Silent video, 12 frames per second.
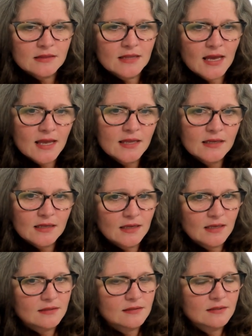That
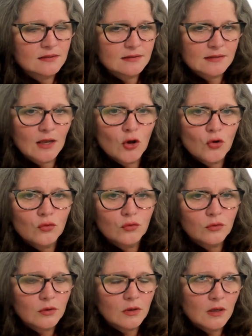is
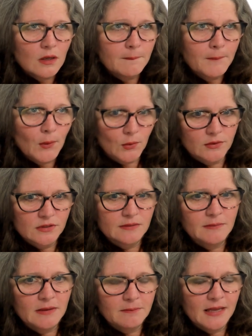so important
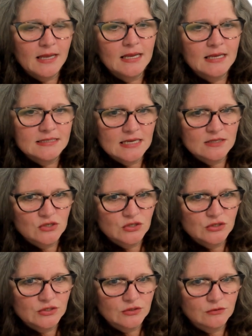to be paying
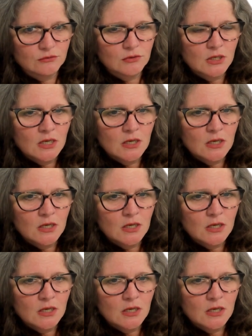attention to.